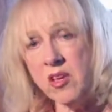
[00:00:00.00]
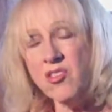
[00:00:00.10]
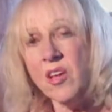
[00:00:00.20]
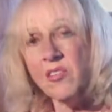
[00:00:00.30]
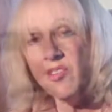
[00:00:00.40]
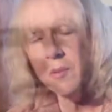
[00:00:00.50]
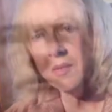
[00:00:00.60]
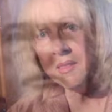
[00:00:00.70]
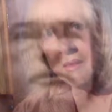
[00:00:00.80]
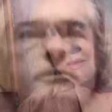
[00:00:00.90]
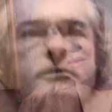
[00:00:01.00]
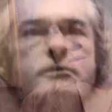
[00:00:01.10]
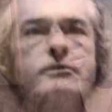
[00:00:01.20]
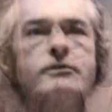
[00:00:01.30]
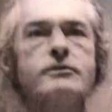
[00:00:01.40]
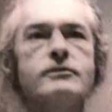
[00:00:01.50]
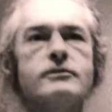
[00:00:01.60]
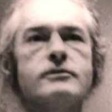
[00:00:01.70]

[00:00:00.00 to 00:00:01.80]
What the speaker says: such as Timothy Leary, who was a